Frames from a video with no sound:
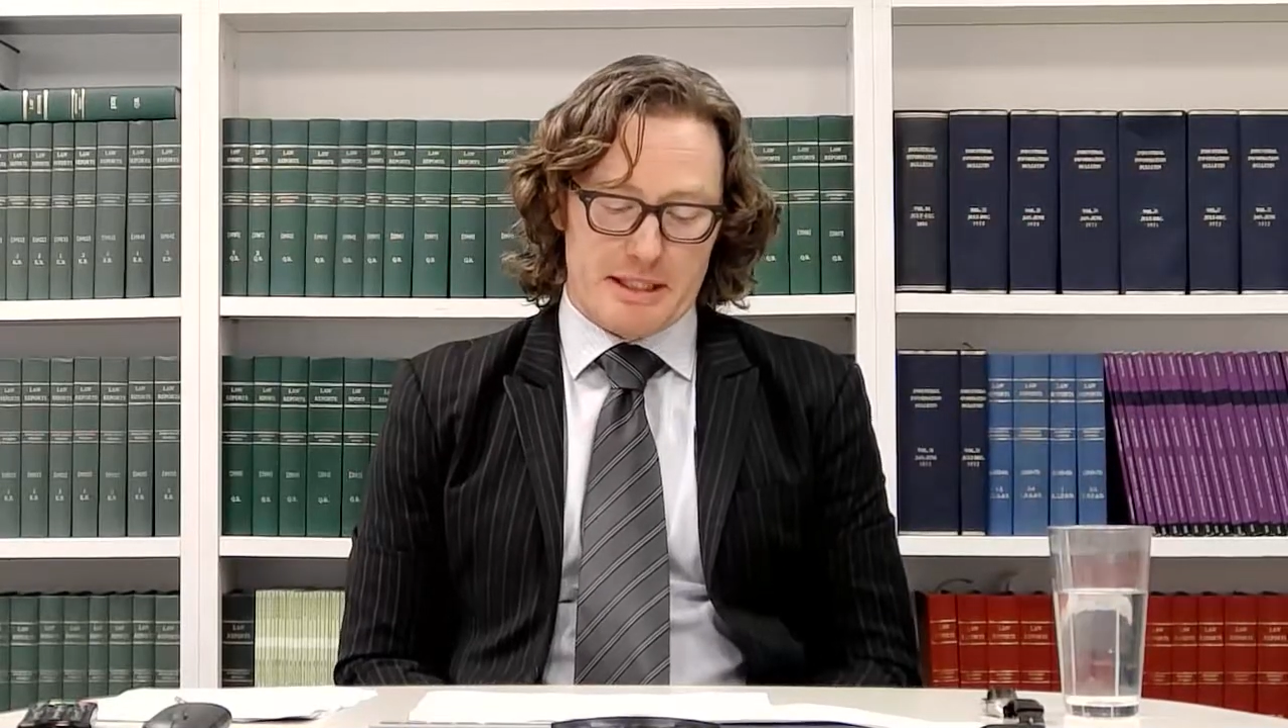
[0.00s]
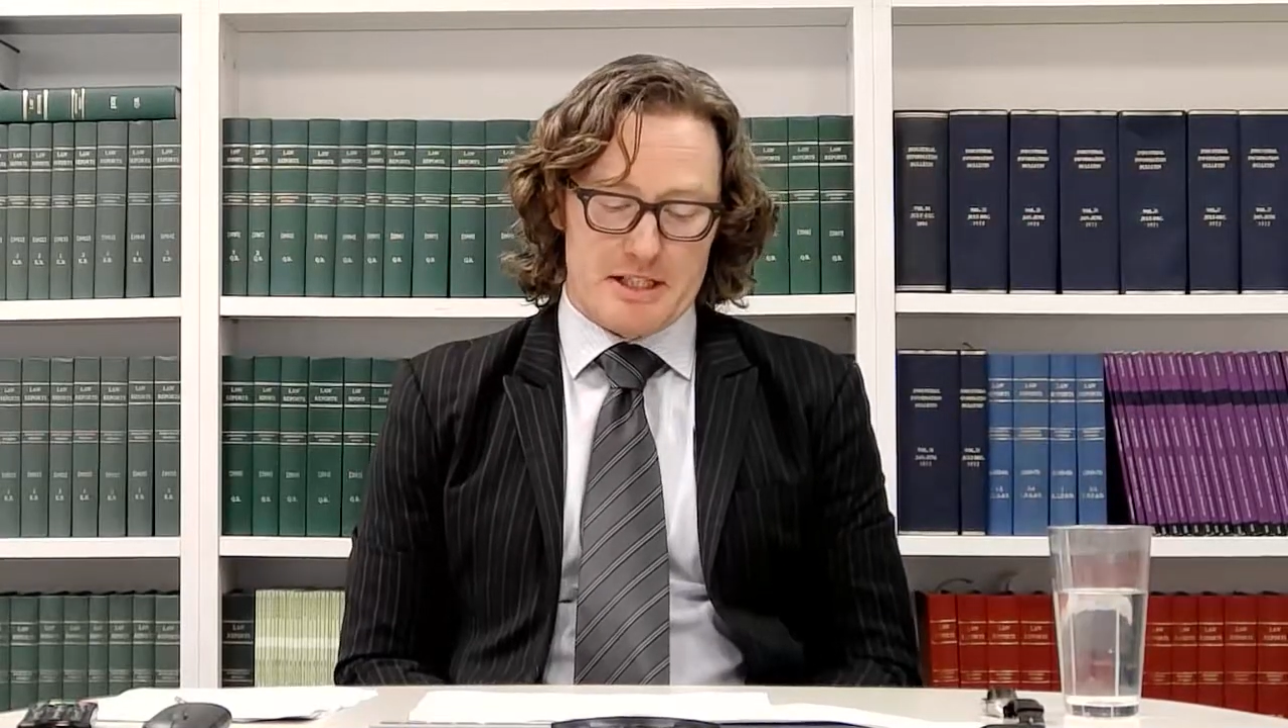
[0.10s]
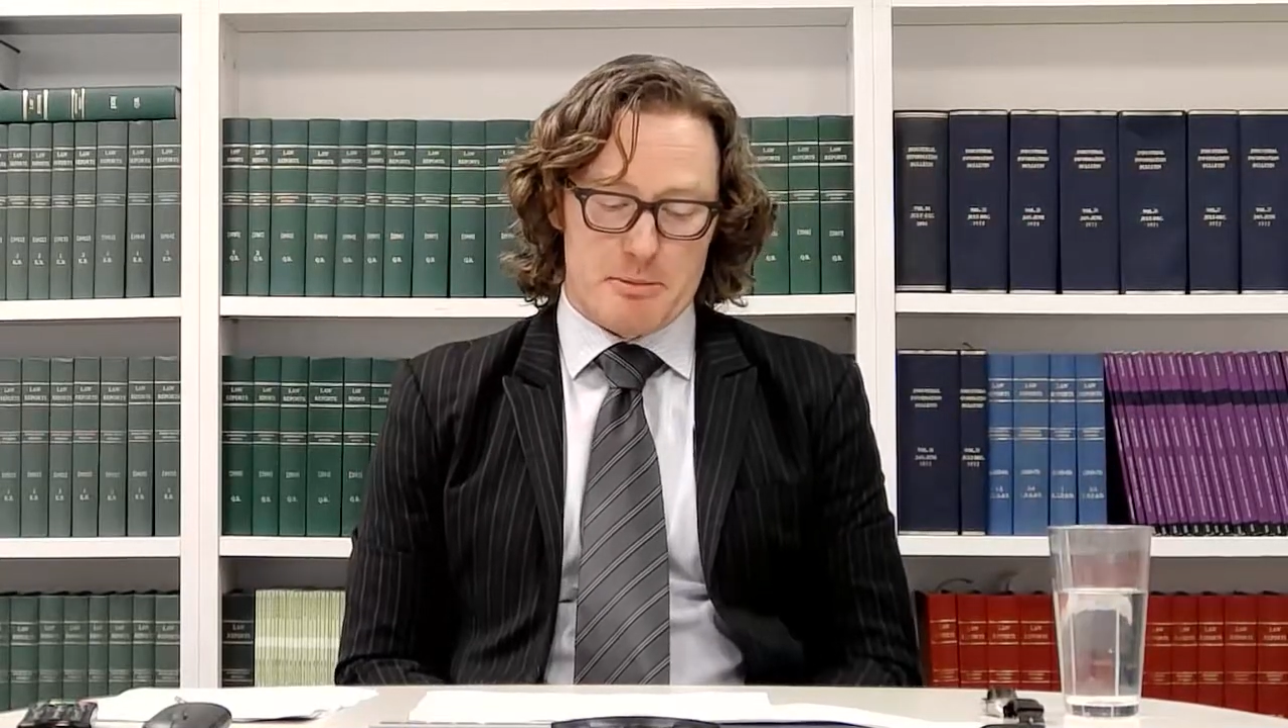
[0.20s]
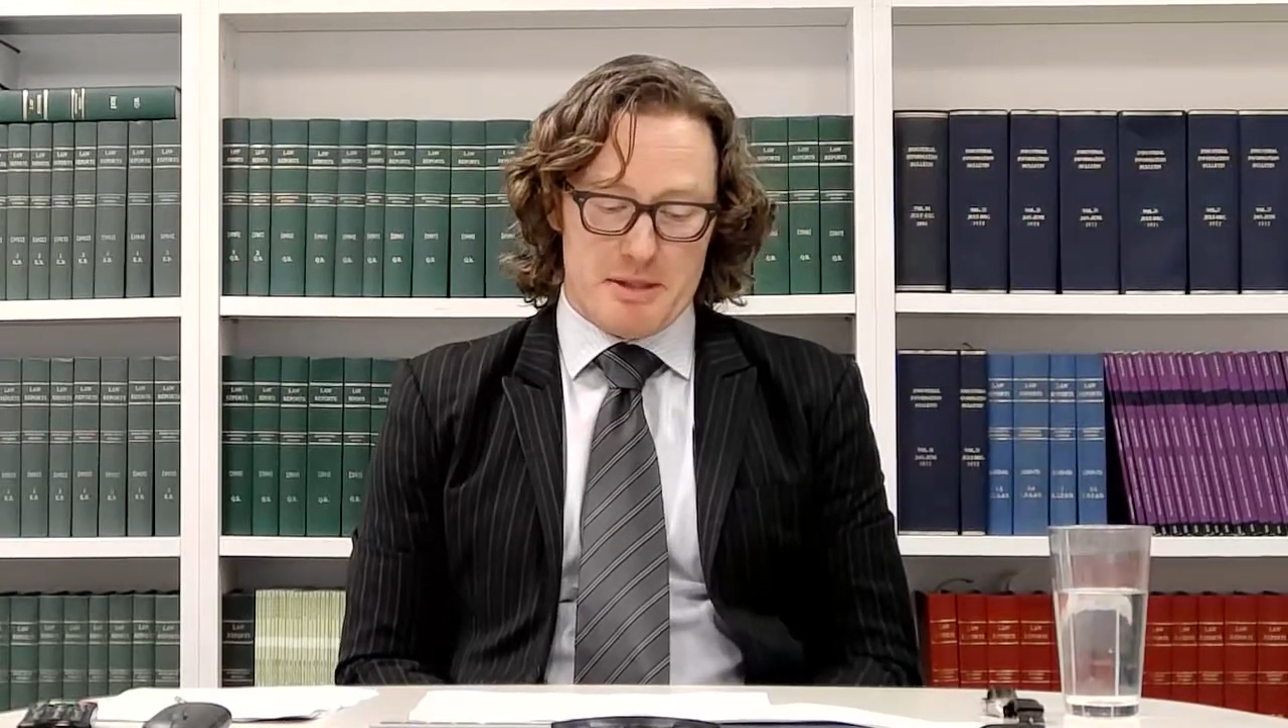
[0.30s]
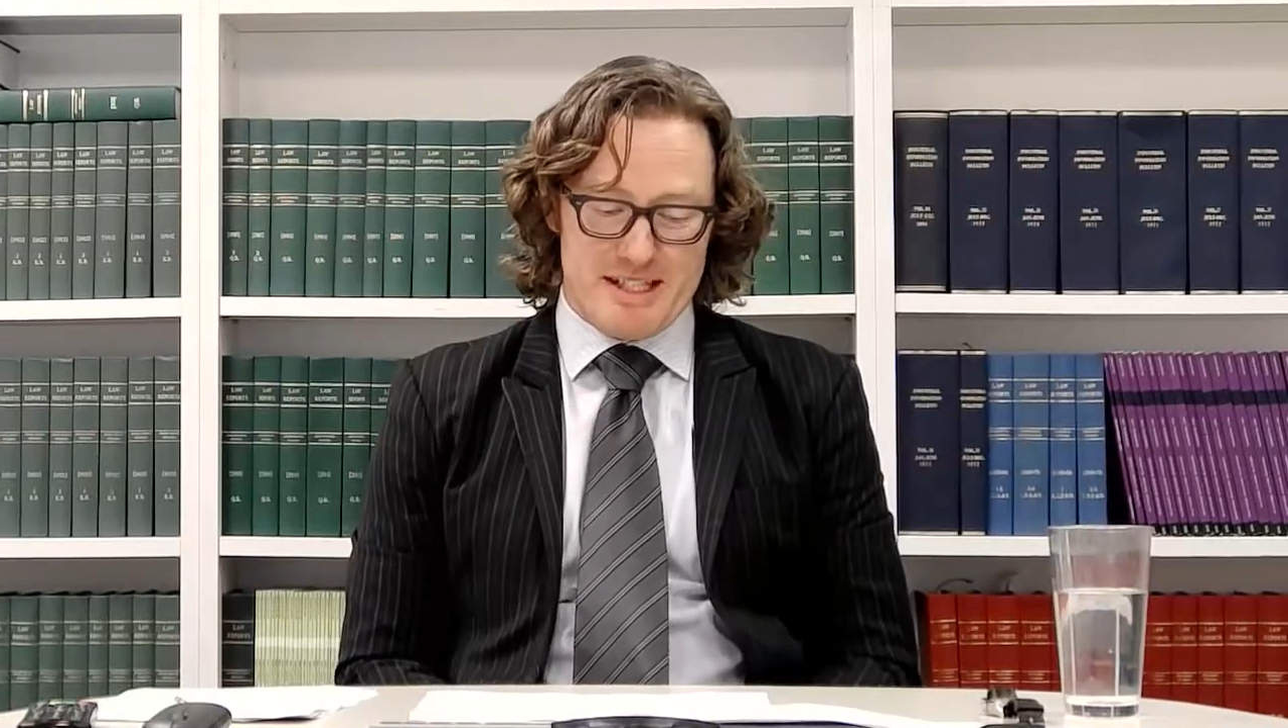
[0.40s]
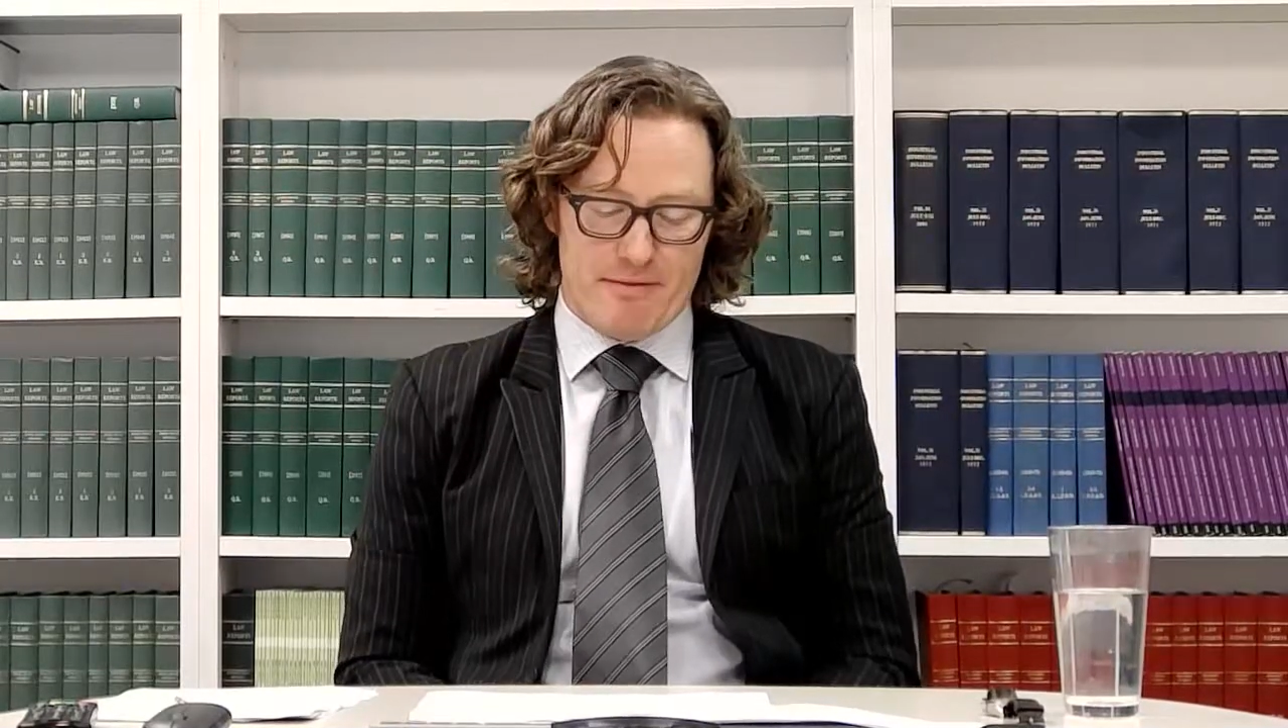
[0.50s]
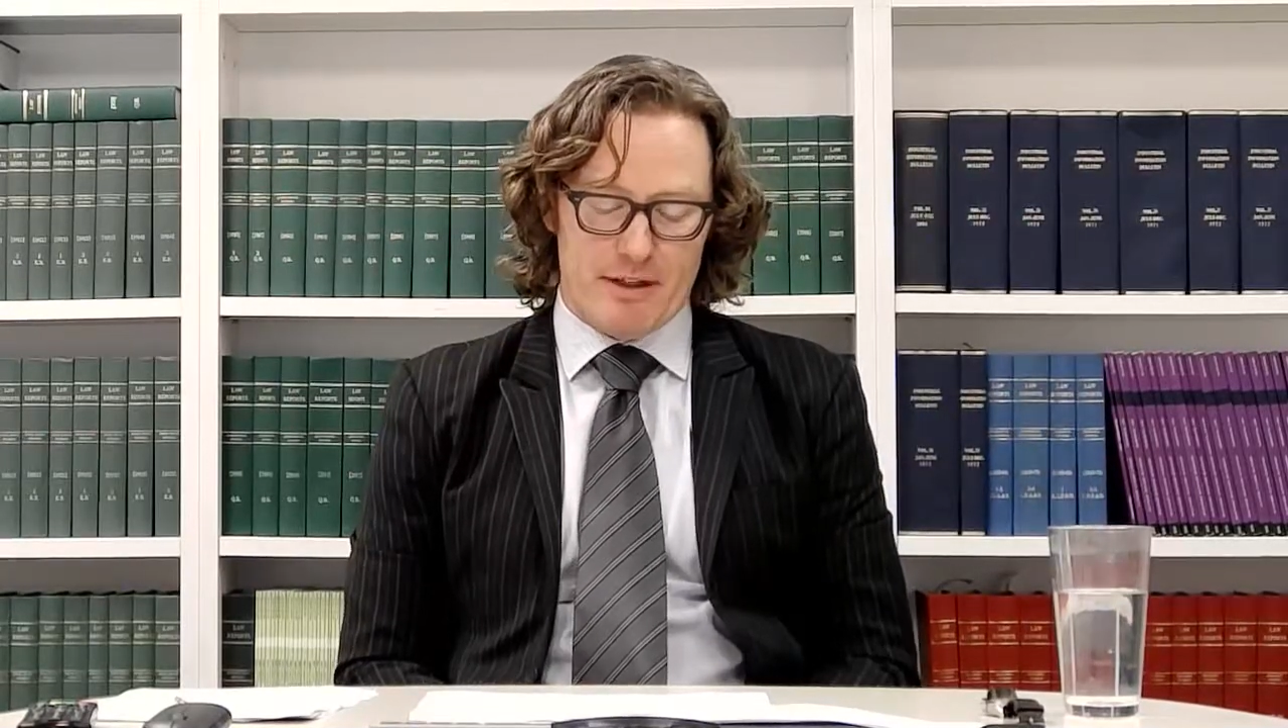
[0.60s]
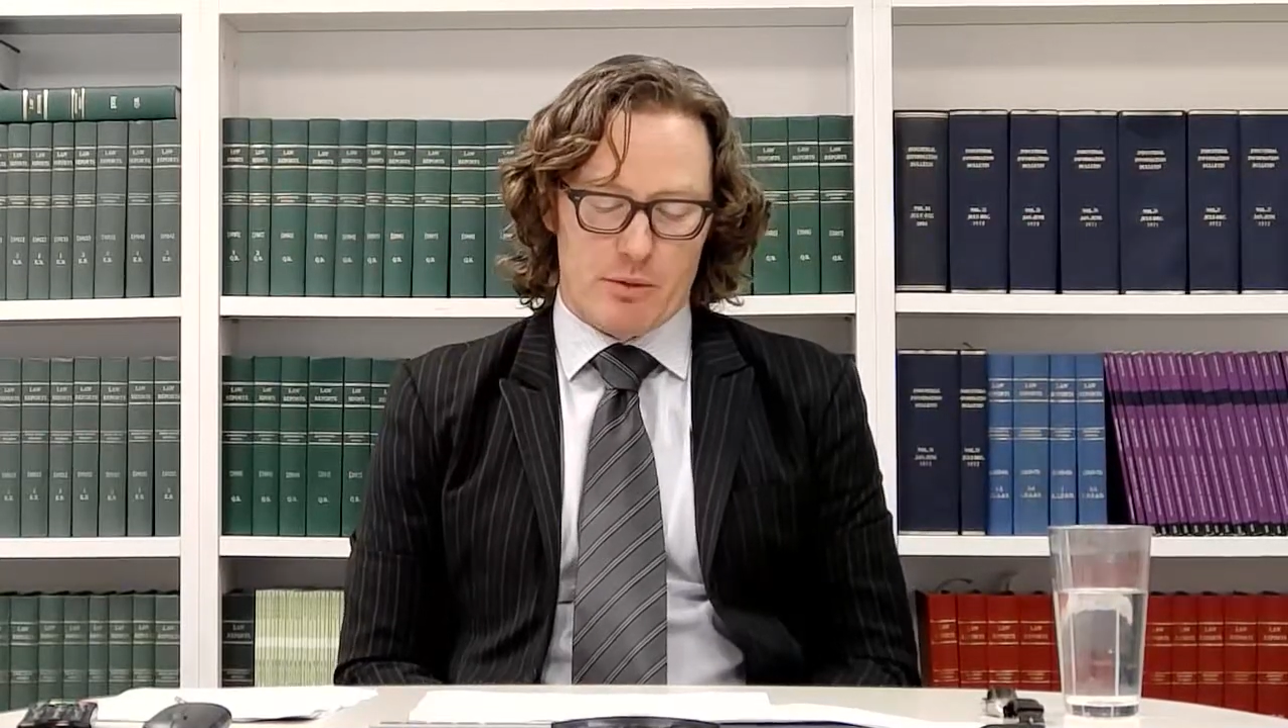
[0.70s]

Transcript: specific.